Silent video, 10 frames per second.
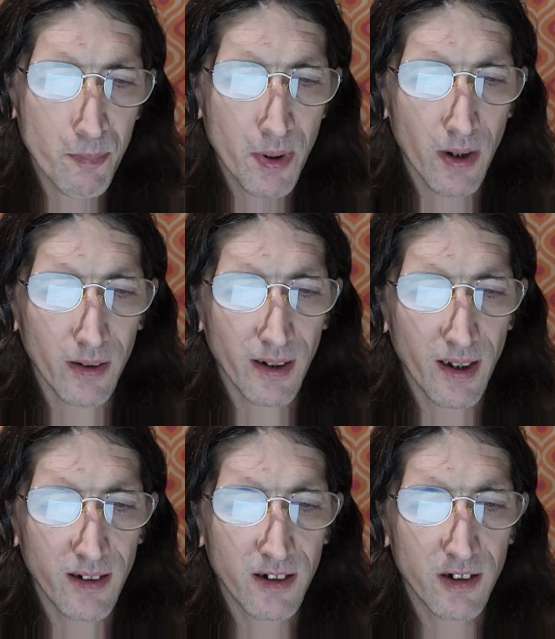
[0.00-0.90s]

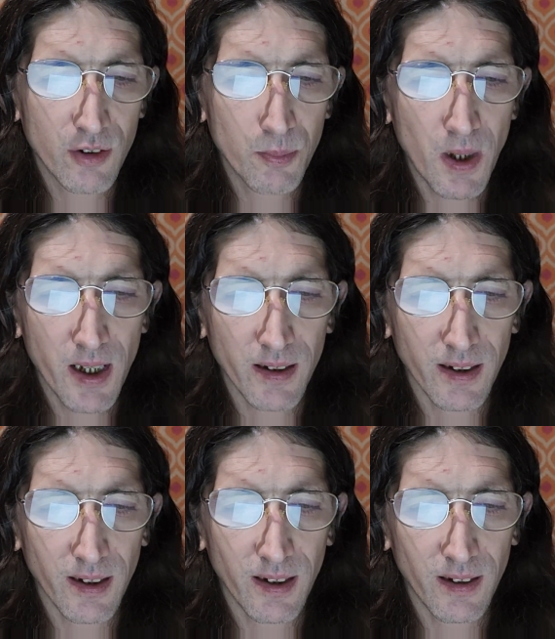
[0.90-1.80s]
Paulette,
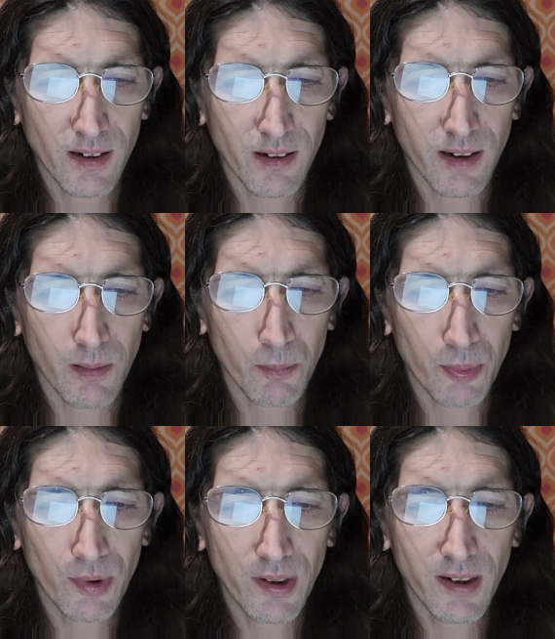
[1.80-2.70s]
smiling and looking
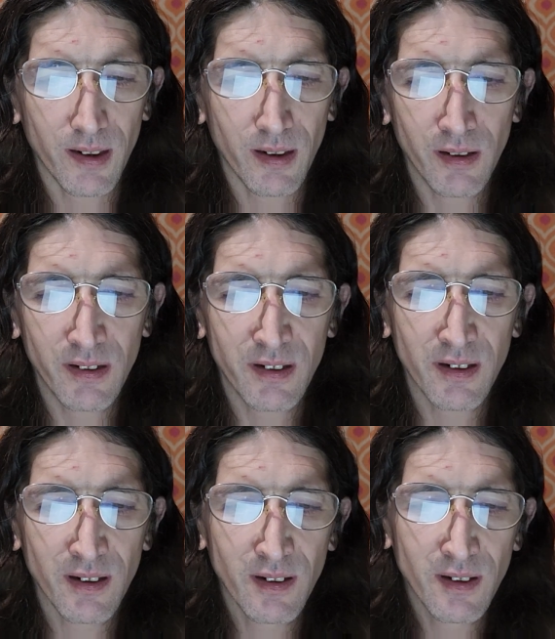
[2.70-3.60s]

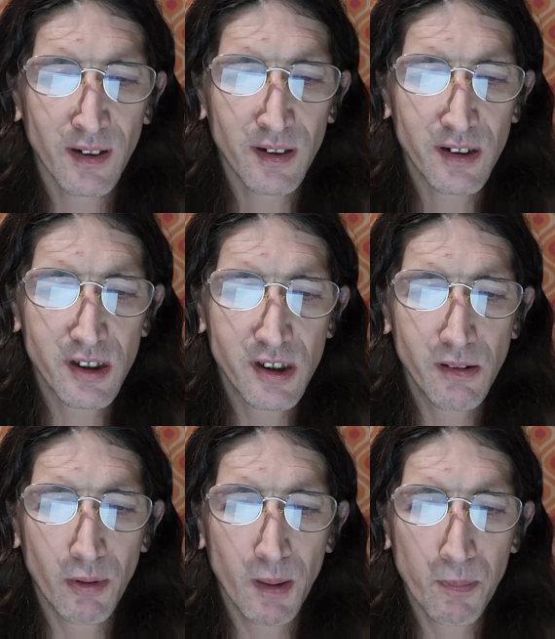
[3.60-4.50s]
pleased,
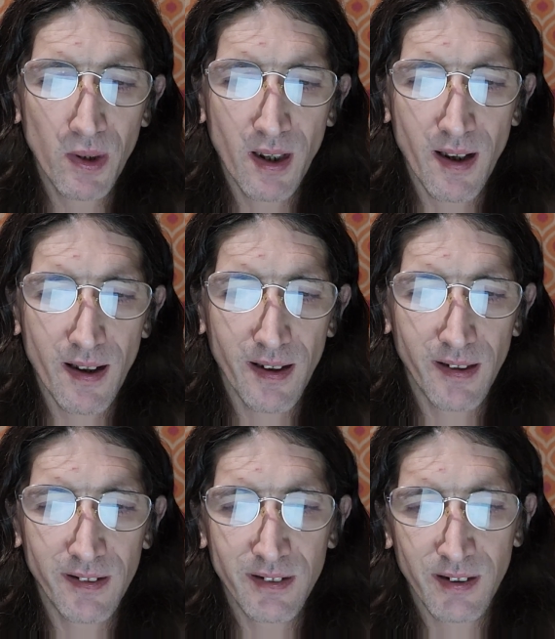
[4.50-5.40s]
she
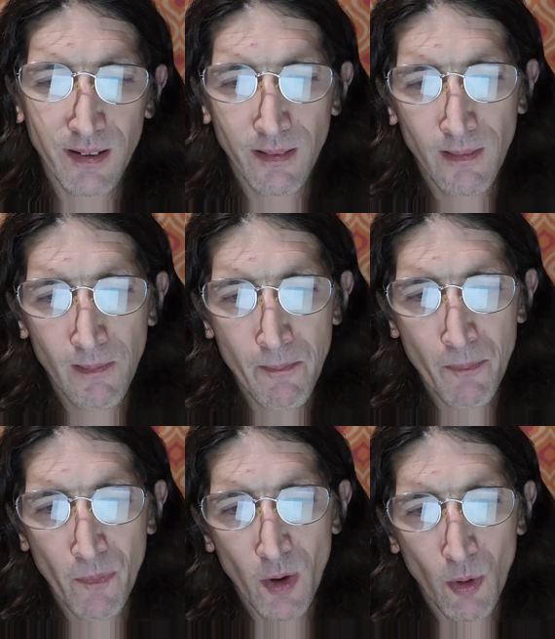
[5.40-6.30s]
replies,
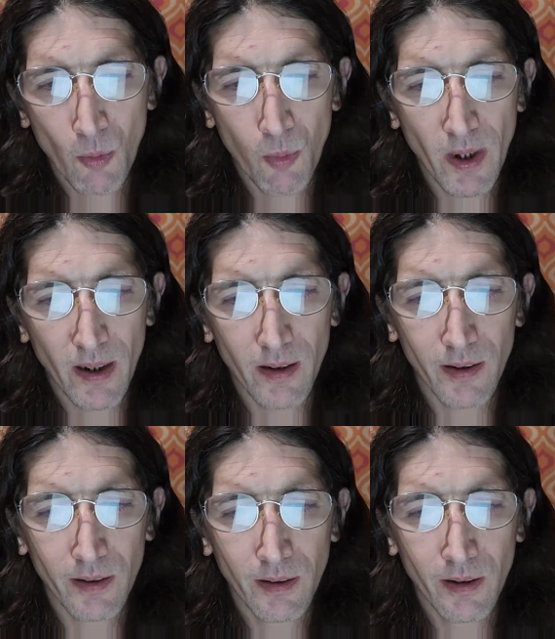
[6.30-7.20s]

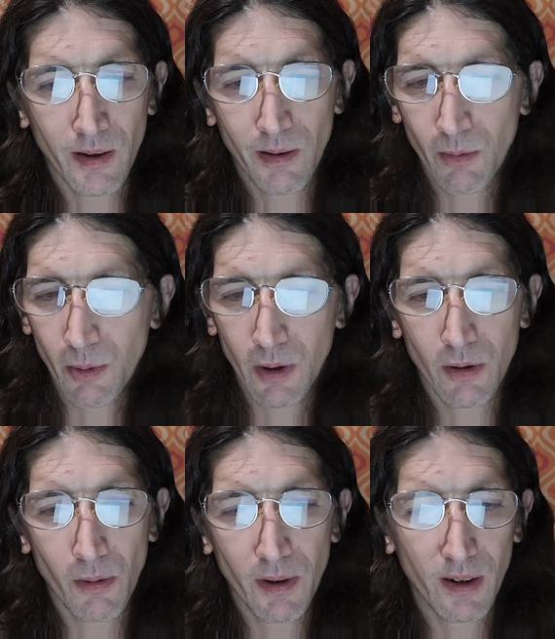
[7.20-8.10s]
well, we're
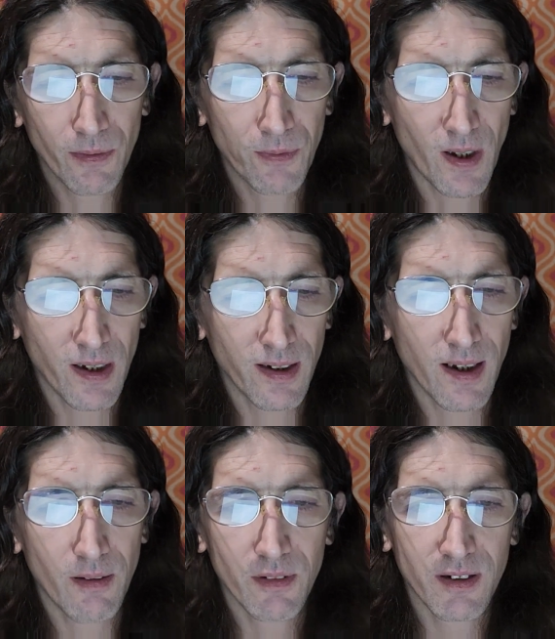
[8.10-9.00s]
going to find
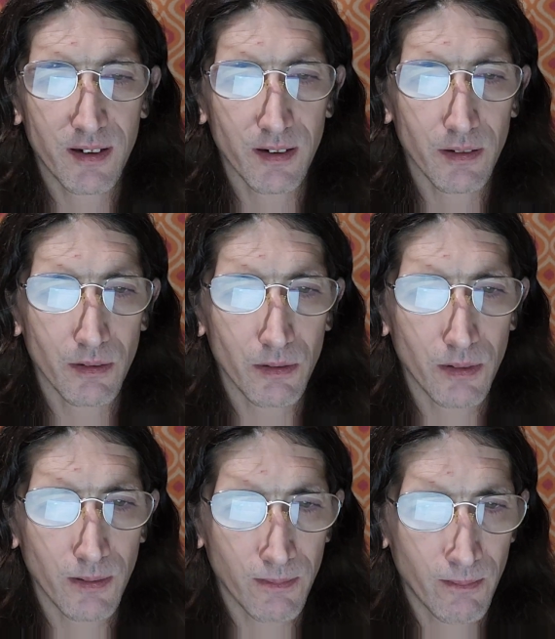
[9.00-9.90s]
out
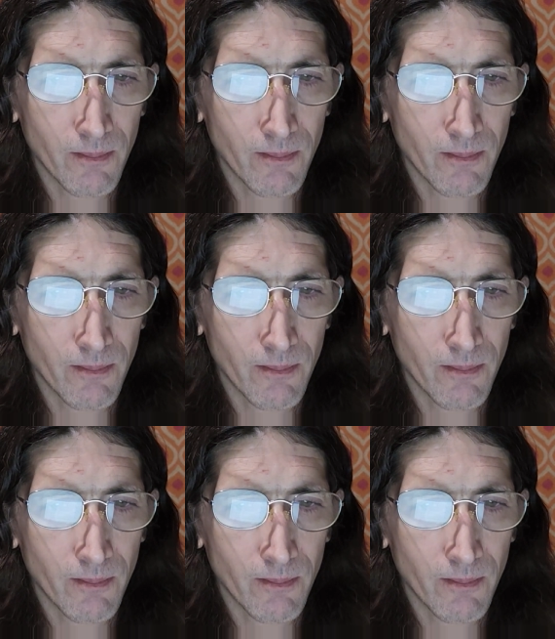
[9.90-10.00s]
soon.